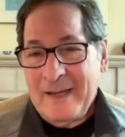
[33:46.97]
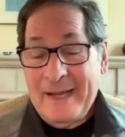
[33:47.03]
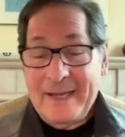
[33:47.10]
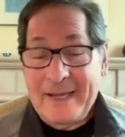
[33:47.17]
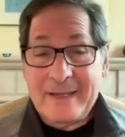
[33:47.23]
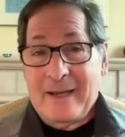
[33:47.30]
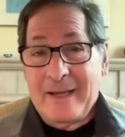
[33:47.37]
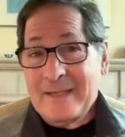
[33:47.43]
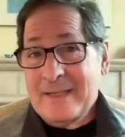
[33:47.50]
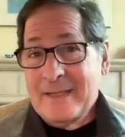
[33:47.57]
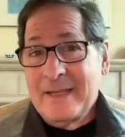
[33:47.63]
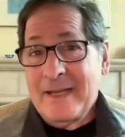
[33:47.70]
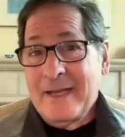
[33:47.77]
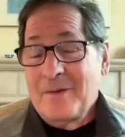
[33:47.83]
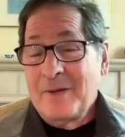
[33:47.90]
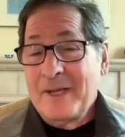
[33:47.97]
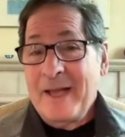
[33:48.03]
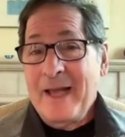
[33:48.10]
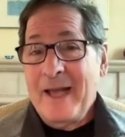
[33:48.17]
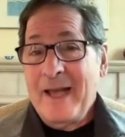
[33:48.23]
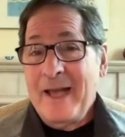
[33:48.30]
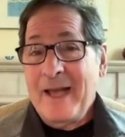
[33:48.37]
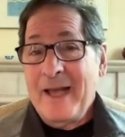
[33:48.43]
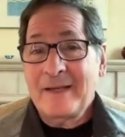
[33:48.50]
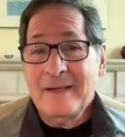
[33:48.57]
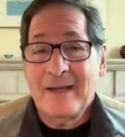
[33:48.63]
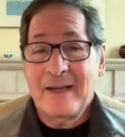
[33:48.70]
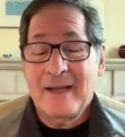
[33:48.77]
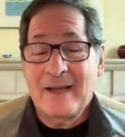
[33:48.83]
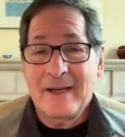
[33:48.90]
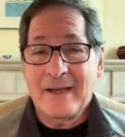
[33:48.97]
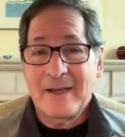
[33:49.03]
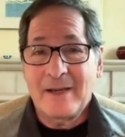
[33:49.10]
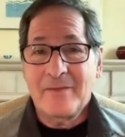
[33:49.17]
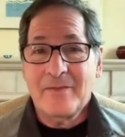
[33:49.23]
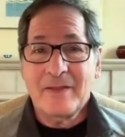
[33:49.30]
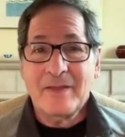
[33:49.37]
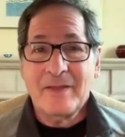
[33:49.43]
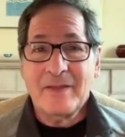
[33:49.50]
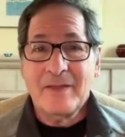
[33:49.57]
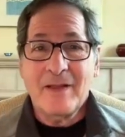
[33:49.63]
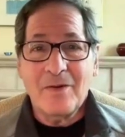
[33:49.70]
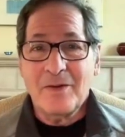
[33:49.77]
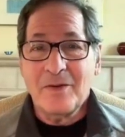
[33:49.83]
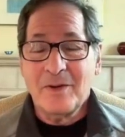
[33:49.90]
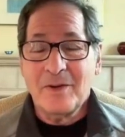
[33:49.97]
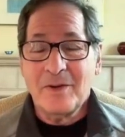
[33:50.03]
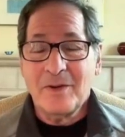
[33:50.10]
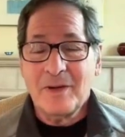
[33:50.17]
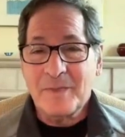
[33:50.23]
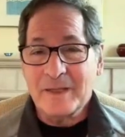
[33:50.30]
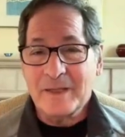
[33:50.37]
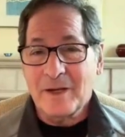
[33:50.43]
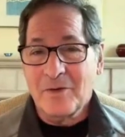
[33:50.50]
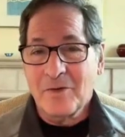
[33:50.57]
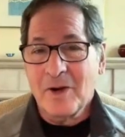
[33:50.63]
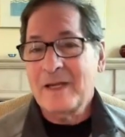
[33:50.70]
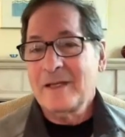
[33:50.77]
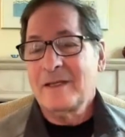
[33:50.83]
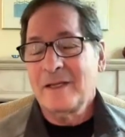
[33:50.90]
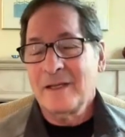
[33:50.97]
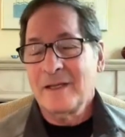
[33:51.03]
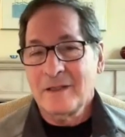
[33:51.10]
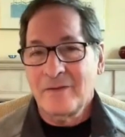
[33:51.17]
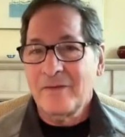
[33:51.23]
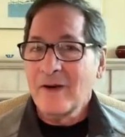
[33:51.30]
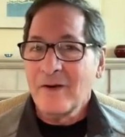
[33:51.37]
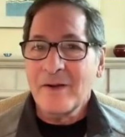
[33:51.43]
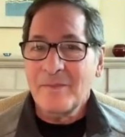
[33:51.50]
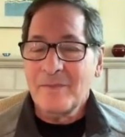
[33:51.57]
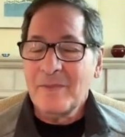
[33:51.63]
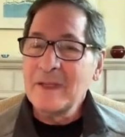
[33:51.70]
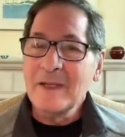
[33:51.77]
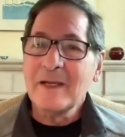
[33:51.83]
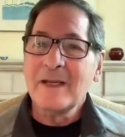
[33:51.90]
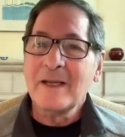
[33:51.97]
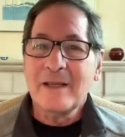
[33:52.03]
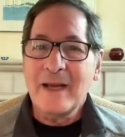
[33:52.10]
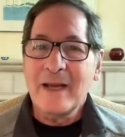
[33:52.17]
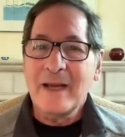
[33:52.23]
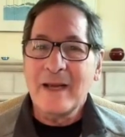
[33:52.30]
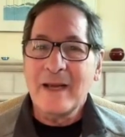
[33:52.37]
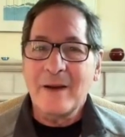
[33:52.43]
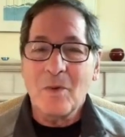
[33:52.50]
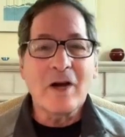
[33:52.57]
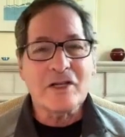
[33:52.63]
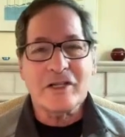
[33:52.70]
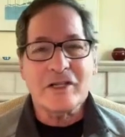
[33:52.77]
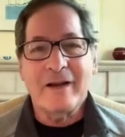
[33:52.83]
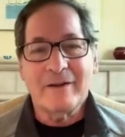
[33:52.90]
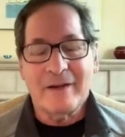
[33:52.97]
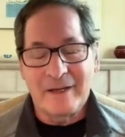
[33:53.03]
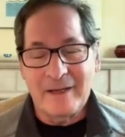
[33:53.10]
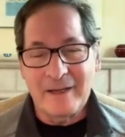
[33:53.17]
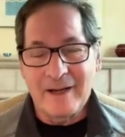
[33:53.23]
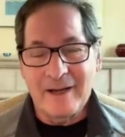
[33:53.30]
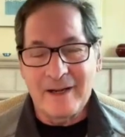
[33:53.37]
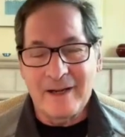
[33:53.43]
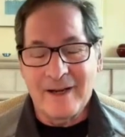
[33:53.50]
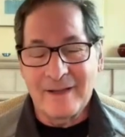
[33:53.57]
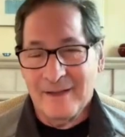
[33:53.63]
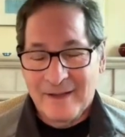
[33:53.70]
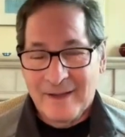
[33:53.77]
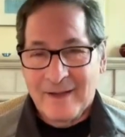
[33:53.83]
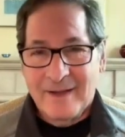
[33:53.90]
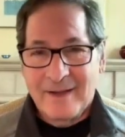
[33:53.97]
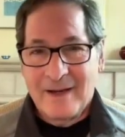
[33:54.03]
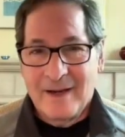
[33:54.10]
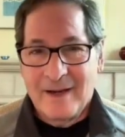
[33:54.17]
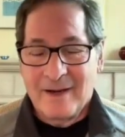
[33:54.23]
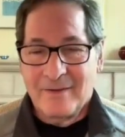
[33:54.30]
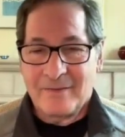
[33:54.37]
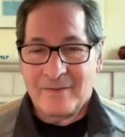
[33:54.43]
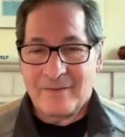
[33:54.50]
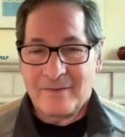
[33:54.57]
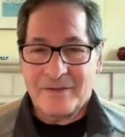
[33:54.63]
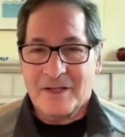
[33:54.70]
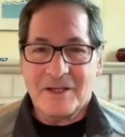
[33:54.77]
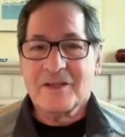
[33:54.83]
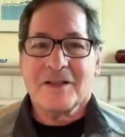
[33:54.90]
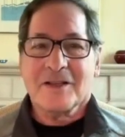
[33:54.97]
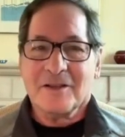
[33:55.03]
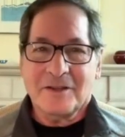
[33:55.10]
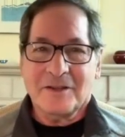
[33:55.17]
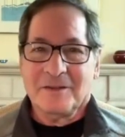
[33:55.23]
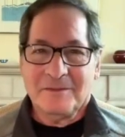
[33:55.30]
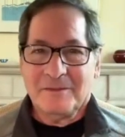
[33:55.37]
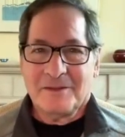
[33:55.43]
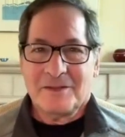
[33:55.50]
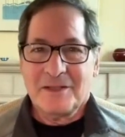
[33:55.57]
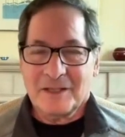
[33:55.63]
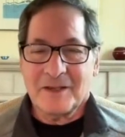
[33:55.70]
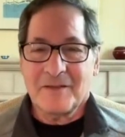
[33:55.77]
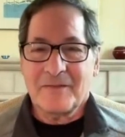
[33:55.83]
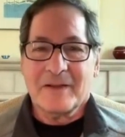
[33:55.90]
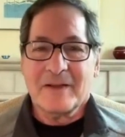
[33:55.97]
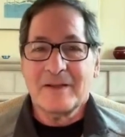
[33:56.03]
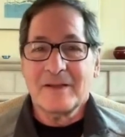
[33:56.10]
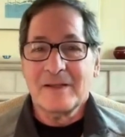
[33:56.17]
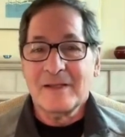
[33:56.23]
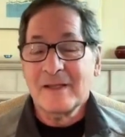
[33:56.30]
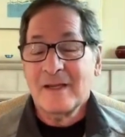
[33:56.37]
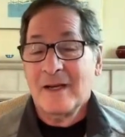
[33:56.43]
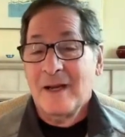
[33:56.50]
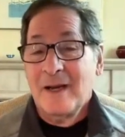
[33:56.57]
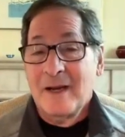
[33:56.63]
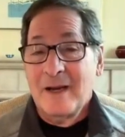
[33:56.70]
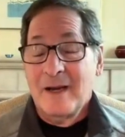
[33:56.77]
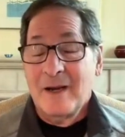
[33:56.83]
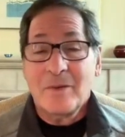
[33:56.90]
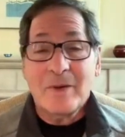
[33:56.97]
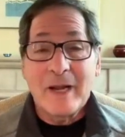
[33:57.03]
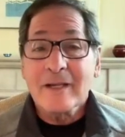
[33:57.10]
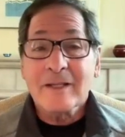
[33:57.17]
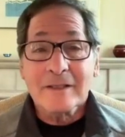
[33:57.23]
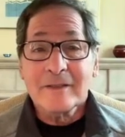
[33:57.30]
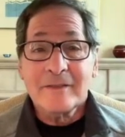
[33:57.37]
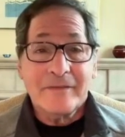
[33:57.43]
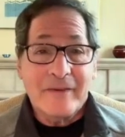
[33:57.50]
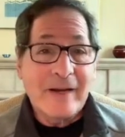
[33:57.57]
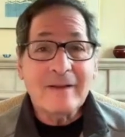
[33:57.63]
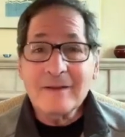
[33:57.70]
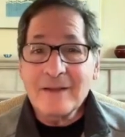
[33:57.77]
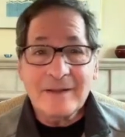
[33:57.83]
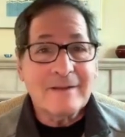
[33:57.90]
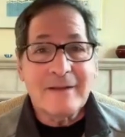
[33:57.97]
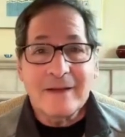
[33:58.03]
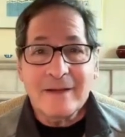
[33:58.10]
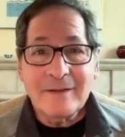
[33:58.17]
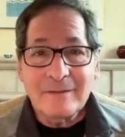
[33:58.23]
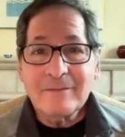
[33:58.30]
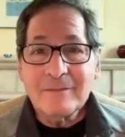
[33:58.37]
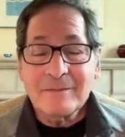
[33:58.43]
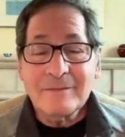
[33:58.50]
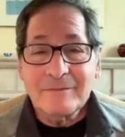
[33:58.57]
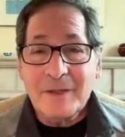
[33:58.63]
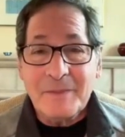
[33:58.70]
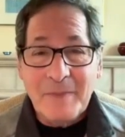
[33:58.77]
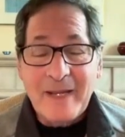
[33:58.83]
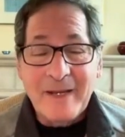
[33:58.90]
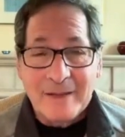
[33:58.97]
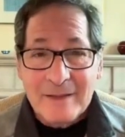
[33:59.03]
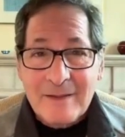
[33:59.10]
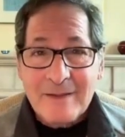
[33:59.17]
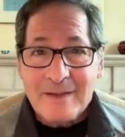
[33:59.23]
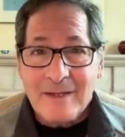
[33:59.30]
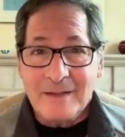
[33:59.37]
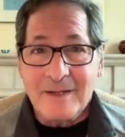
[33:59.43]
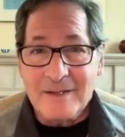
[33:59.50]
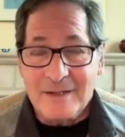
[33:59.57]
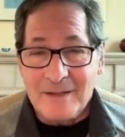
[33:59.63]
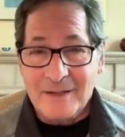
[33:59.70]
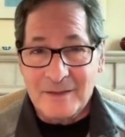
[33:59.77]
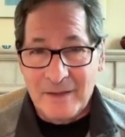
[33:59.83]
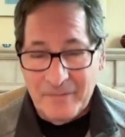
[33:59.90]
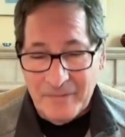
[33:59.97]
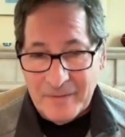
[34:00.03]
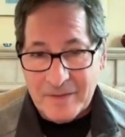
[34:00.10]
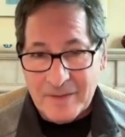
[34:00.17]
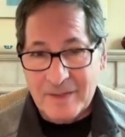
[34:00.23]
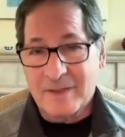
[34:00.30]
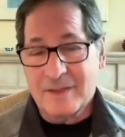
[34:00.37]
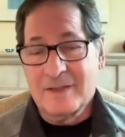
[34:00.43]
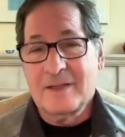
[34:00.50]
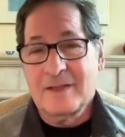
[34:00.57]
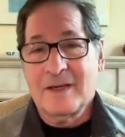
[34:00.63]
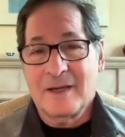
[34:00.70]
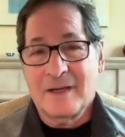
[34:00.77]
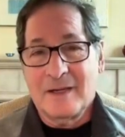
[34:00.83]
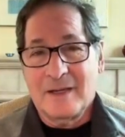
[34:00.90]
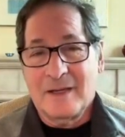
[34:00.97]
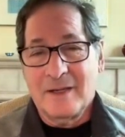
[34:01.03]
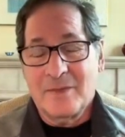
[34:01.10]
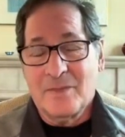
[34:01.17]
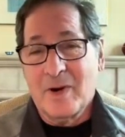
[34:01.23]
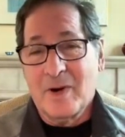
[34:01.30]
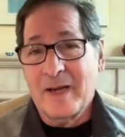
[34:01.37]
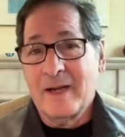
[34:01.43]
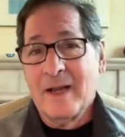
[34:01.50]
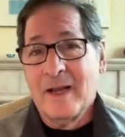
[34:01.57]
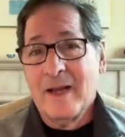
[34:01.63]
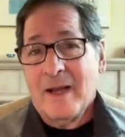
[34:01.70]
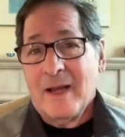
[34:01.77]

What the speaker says: analyze the data we had. And even though you'd expect a great deal of variability that would wash out any kind of statistical significance, we actually found that there remain statistical differences in the brain.